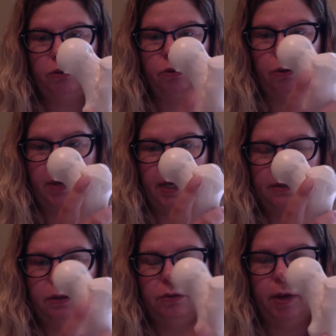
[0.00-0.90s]

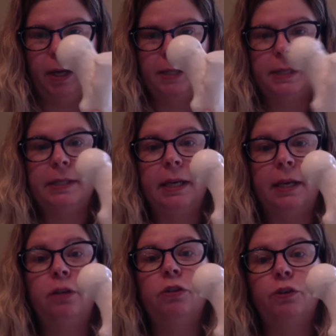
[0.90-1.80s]
trochanters, right? Because it's
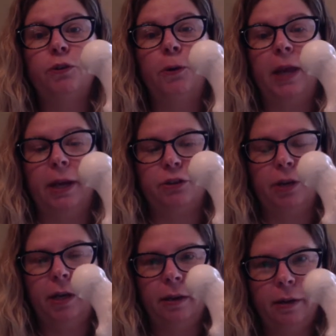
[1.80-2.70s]

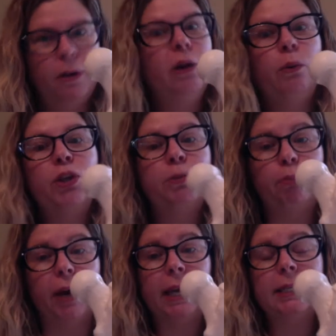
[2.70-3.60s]
intertrochanteric, which
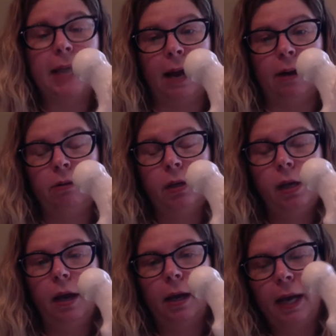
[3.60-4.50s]
breaks down.
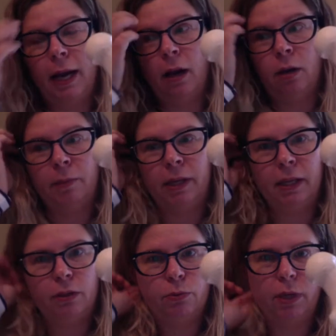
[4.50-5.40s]
Again, I
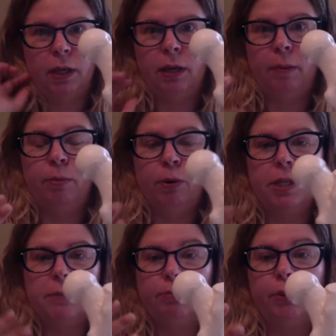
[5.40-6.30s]
think it's really
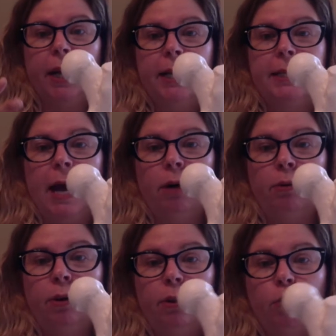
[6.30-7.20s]
important to break
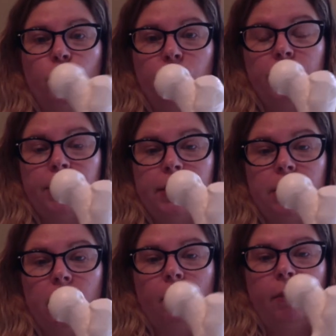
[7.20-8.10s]
down the words
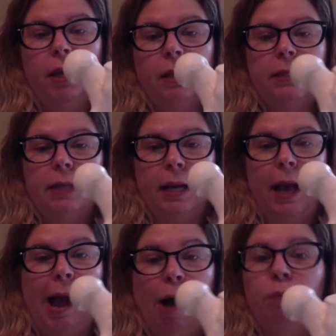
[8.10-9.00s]
because it
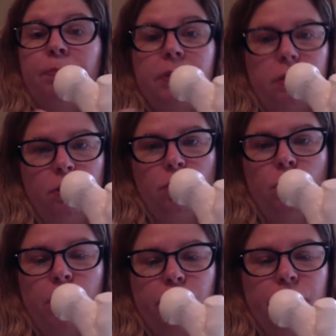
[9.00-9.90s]
helps
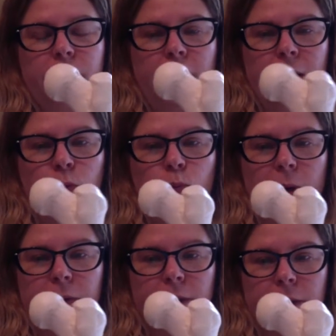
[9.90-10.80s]
you understand
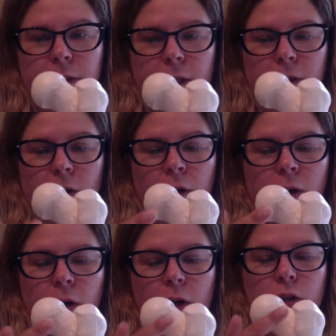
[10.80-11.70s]
where these things are.
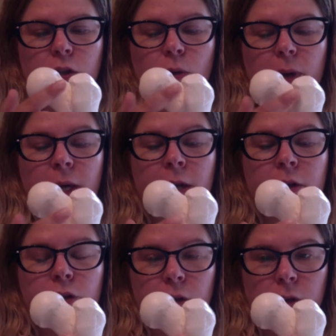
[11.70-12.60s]
So
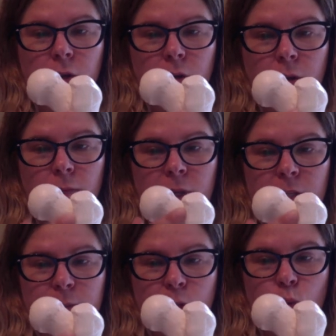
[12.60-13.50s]
inter means
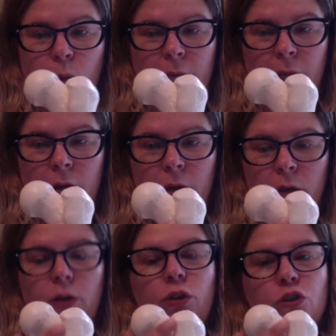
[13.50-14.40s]
between,
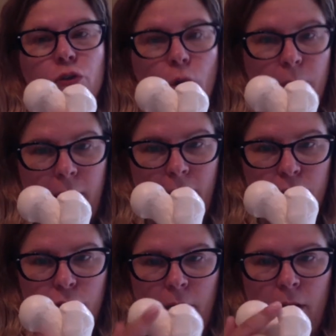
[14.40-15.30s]

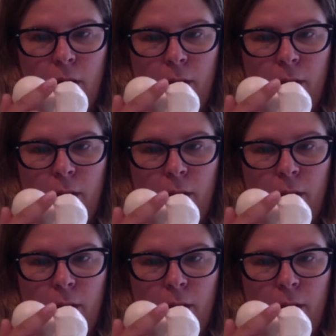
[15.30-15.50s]
trochanteric,